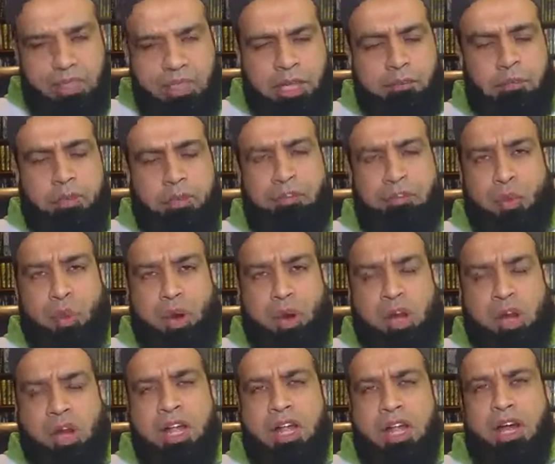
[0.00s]
Number
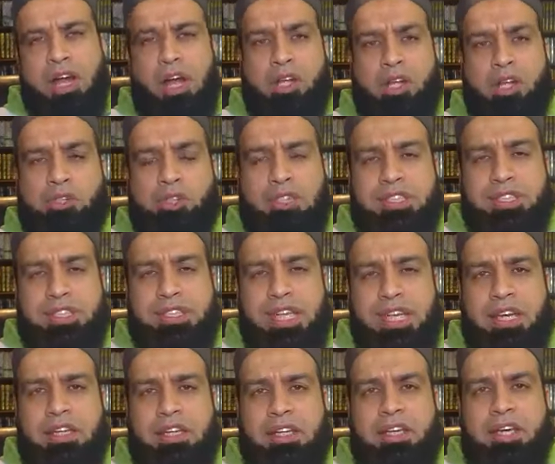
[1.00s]
four,
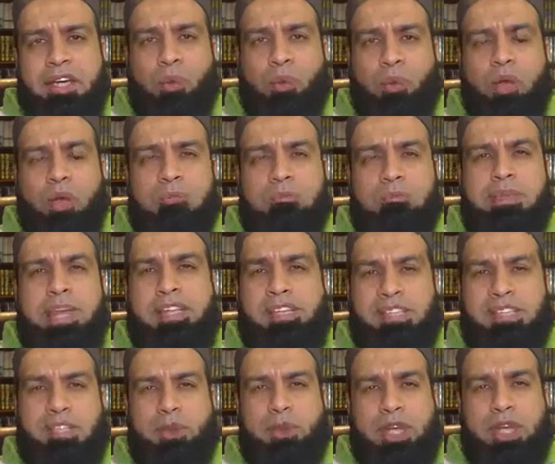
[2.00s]
understand what
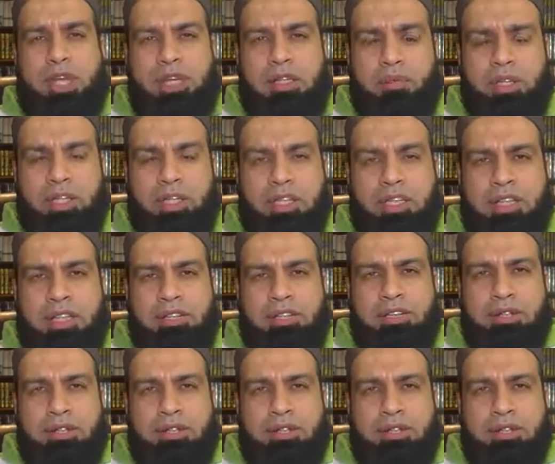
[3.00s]
makes you angry.